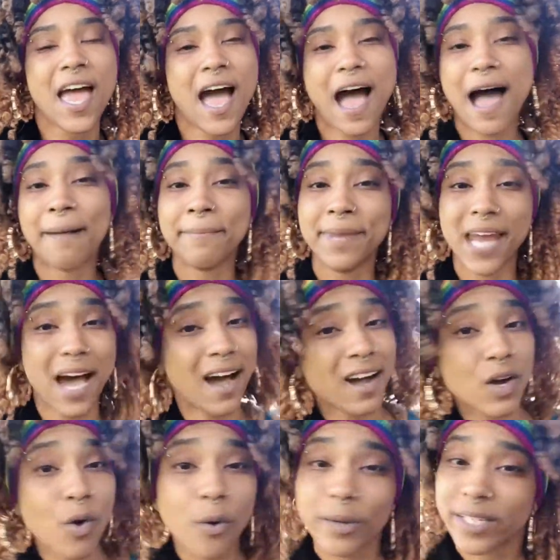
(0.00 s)
I'm
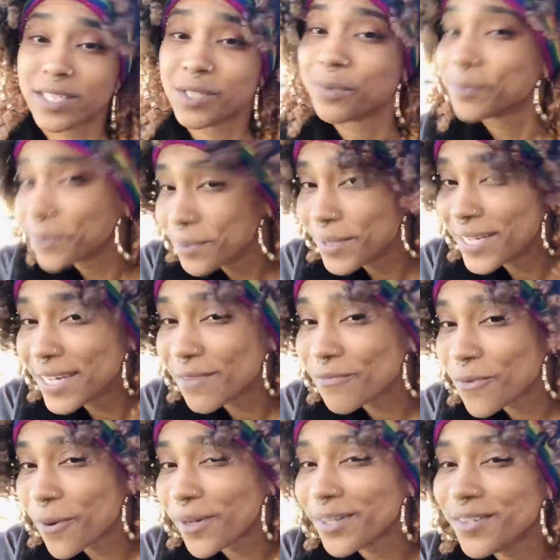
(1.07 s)
not going to ruin it
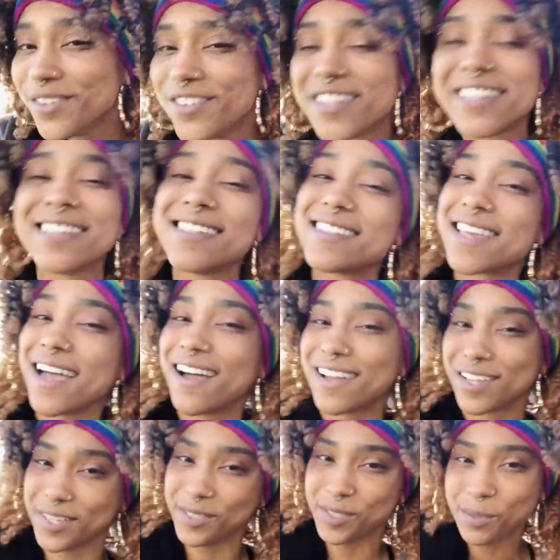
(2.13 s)
for you because it's got
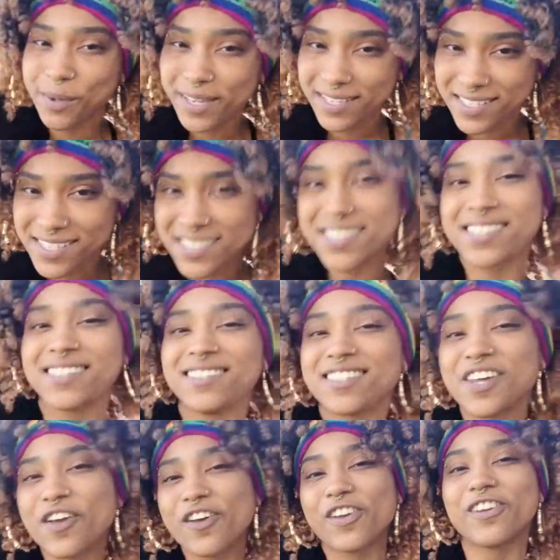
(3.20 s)
good twists and
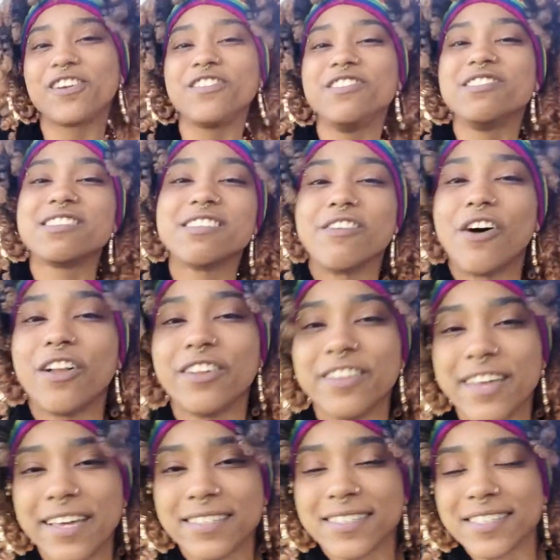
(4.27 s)
turns and all of
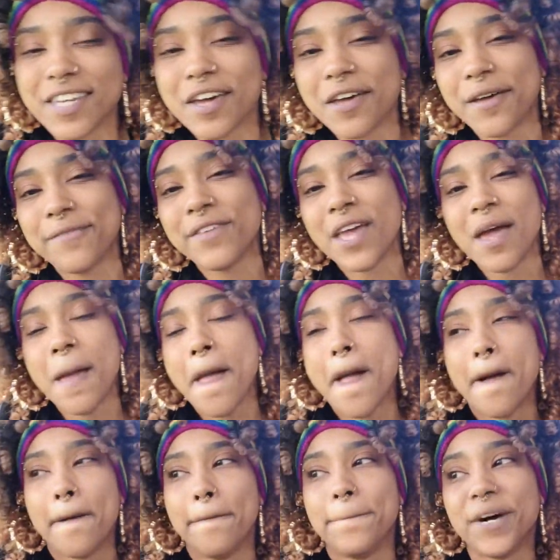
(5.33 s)
that stuff,
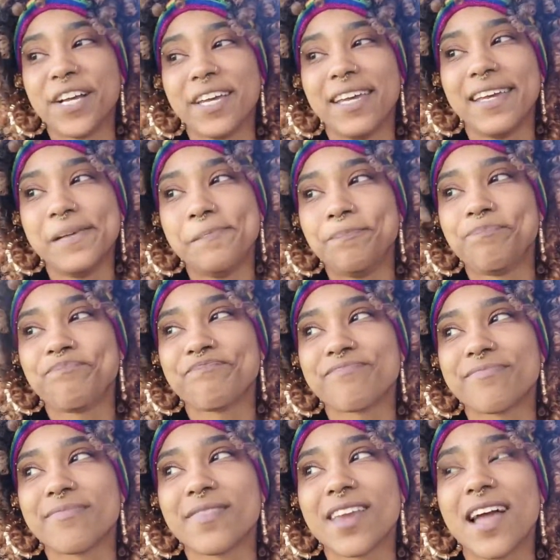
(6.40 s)
but
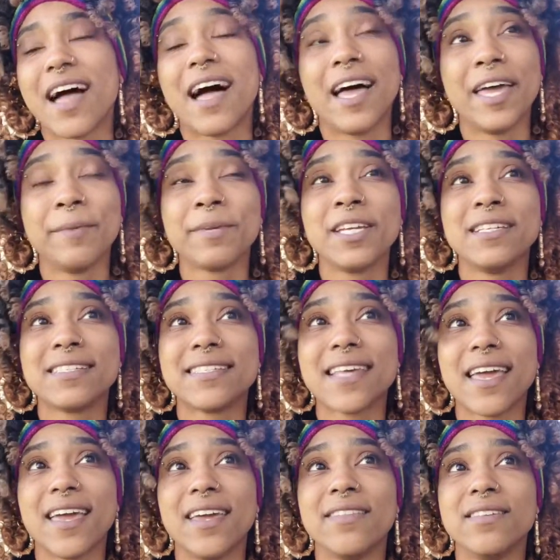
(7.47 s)
I am gonna
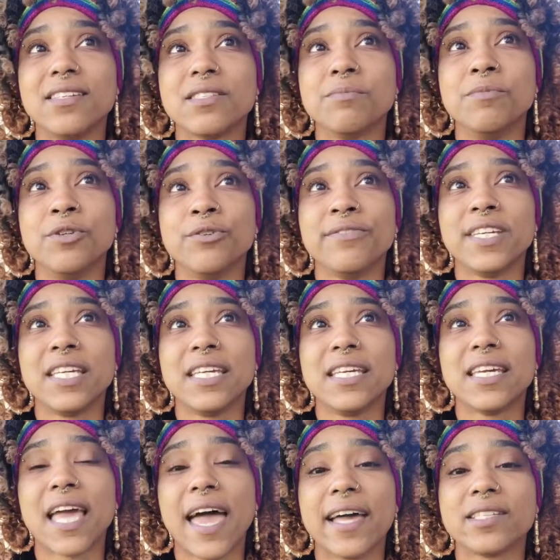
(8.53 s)
say this
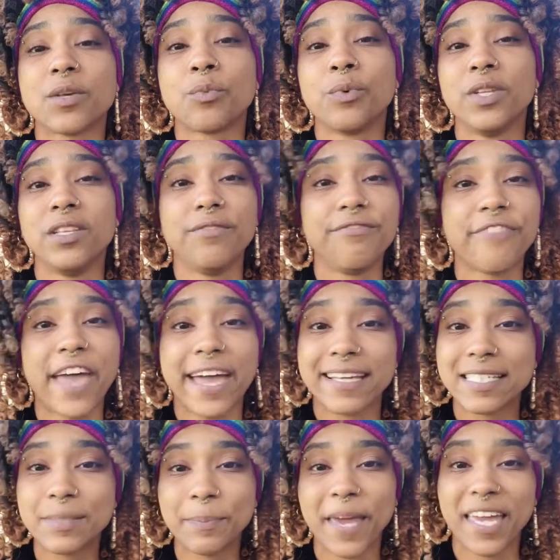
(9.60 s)
movie has a really
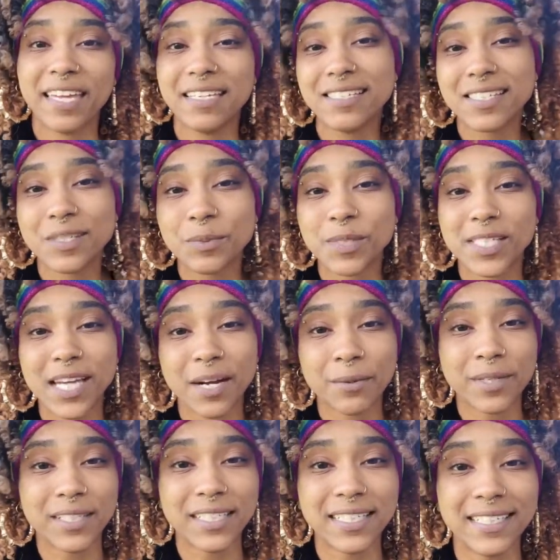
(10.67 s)
fast pace, which I
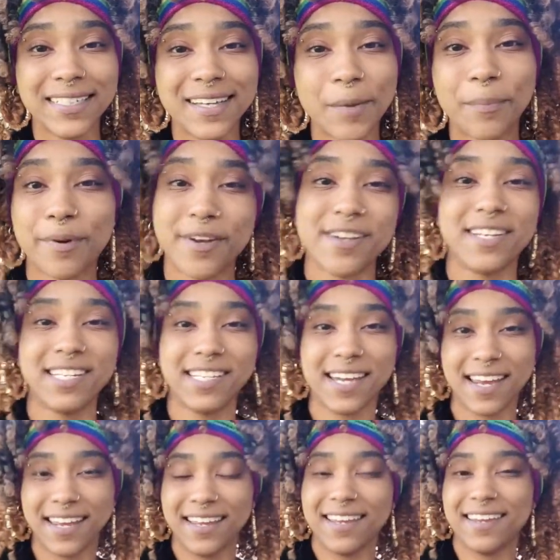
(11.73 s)
really
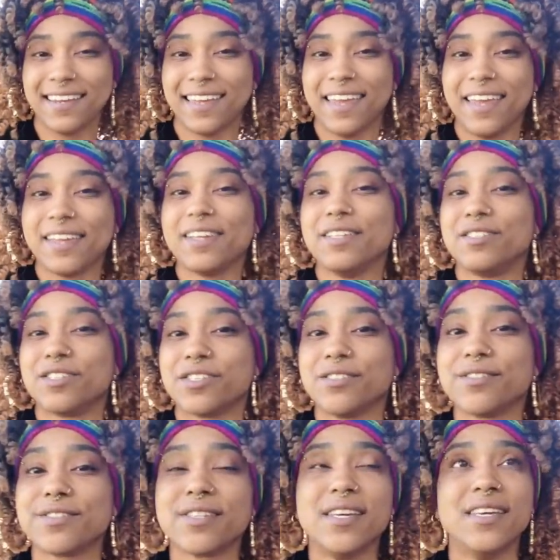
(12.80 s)
appreciate. Like, it
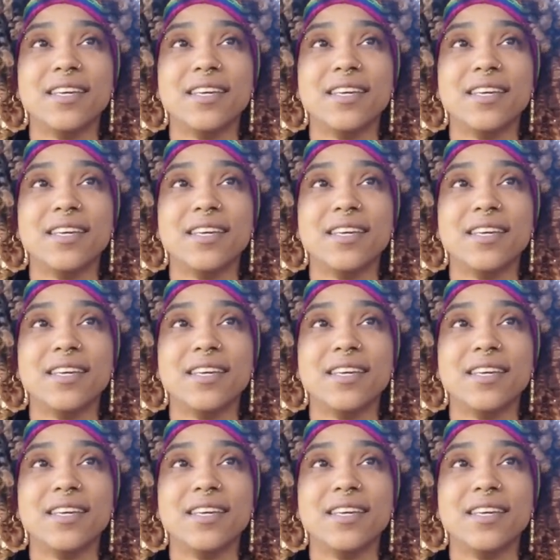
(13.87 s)
just